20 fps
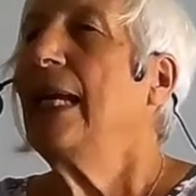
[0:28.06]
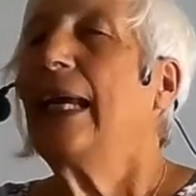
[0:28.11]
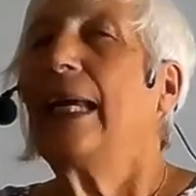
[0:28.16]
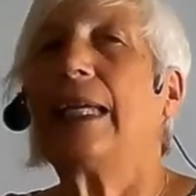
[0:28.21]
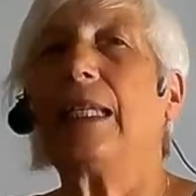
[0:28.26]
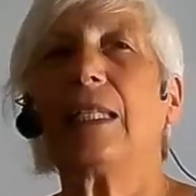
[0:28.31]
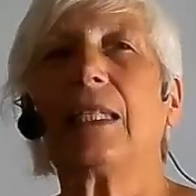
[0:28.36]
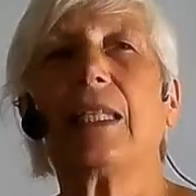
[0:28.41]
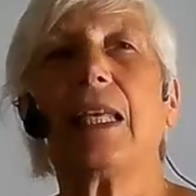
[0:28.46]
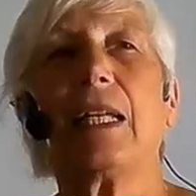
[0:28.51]

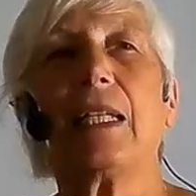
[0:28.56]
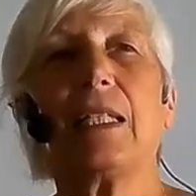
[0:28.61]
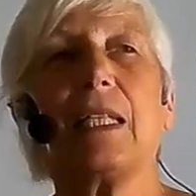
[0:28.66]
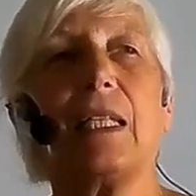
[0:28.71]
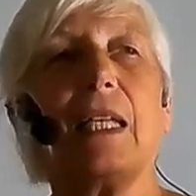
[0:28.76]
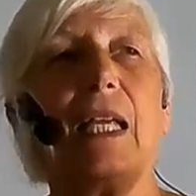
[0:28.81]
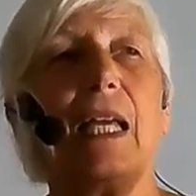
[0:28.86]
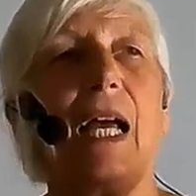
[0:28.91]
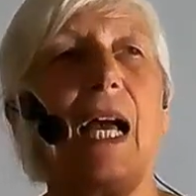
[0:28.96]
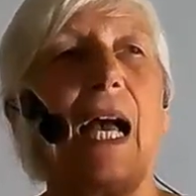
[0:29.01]
is that
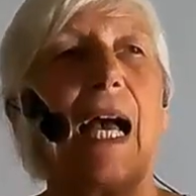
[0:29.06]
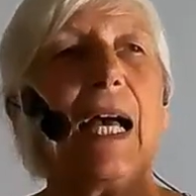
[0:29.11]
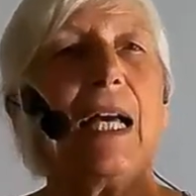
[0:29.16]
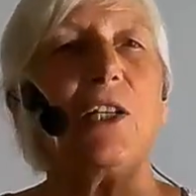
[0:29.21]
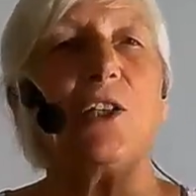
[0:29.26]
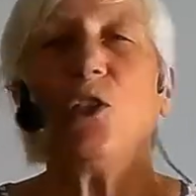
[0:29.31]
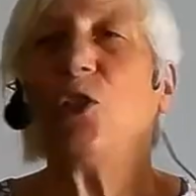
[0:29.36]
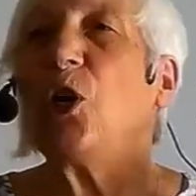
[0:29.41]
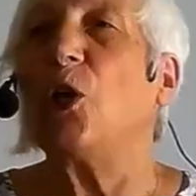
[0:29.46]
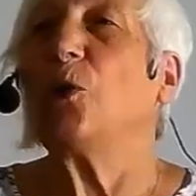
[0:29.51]

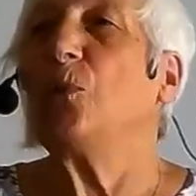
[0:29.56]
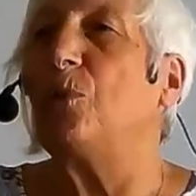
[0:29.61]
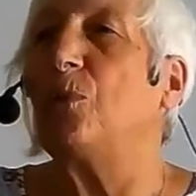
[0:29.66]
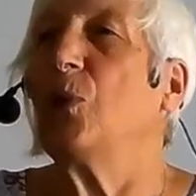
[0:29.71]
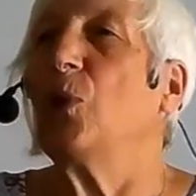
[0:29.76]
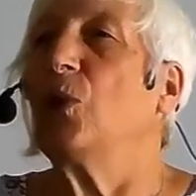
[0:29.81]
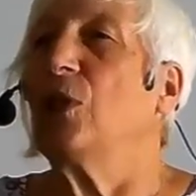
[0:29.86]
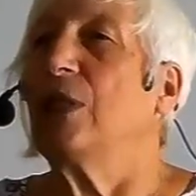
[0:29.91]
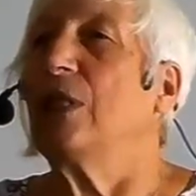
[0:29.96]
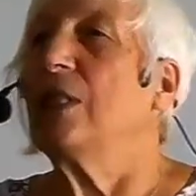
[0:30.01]
at no
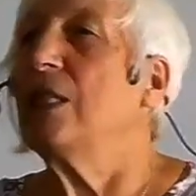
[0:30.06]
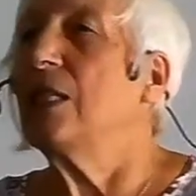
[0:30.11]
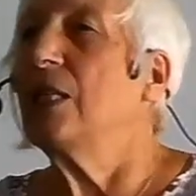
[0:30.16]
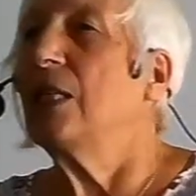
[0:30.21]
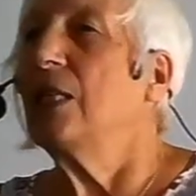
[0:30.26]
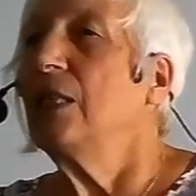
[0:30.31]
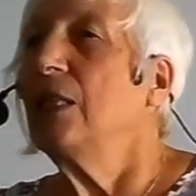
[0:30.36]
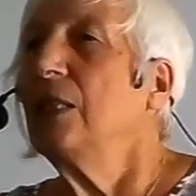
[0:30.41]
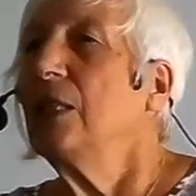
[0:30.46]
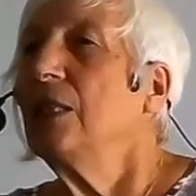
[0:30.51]

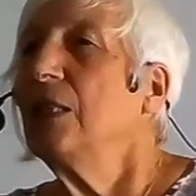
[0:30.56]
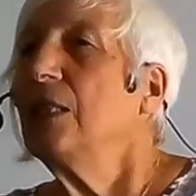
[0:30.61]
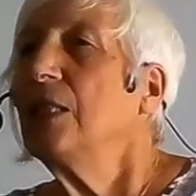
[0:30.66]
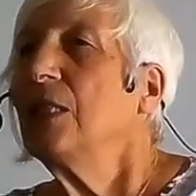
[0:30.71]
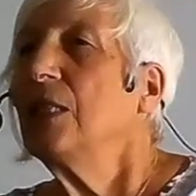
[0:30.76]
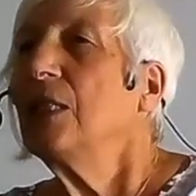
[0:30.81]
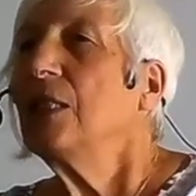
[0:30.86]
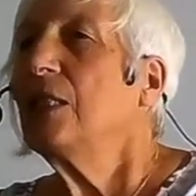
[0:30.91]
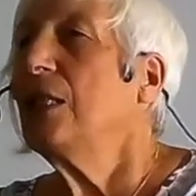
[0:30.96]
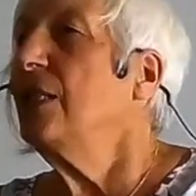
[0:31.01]
point
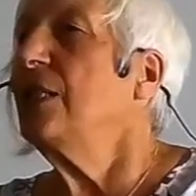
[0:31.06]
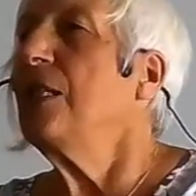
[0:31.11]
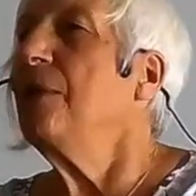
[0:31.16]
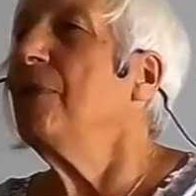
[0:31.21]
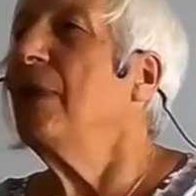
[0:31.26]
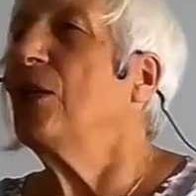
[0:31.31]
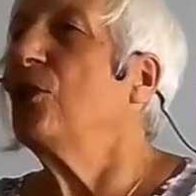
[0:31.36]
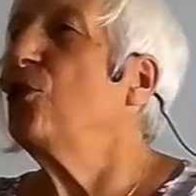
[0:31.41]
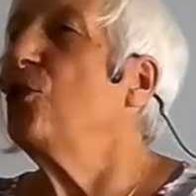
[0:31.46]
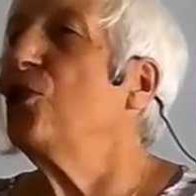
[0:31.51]
does he
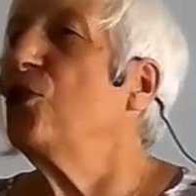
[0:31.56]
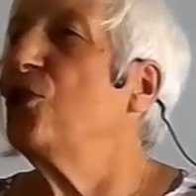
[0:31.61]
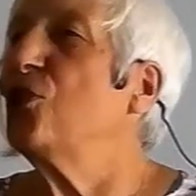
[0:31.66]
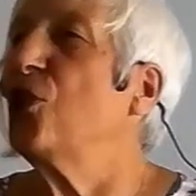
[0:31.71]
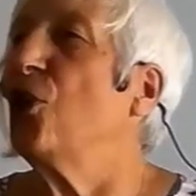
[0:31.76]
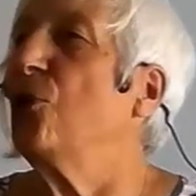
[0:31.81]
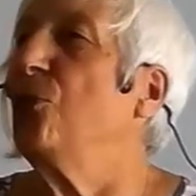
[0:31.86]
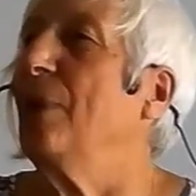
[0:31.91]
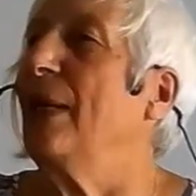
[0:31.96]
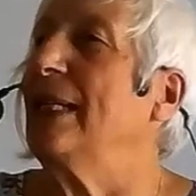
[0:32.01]
mention
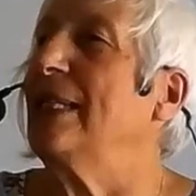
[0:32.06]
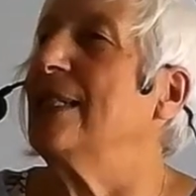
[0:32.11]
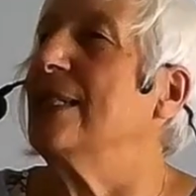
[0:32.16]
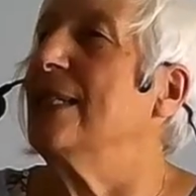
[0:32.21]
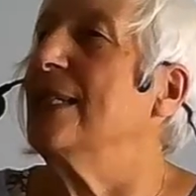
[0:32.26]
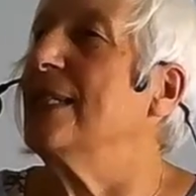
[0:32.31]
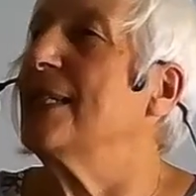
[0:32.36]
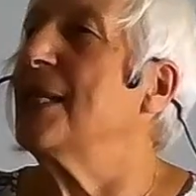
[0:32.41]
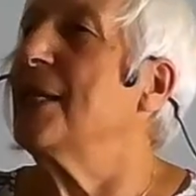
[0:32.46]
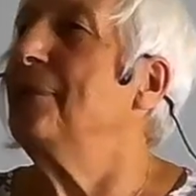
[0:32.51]

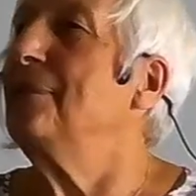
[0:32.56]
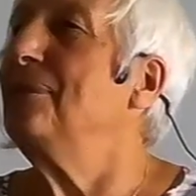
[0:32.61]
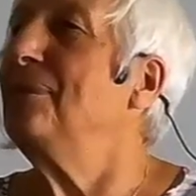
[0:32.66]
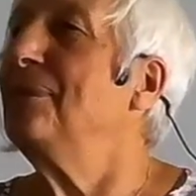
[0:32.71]
stonemasons.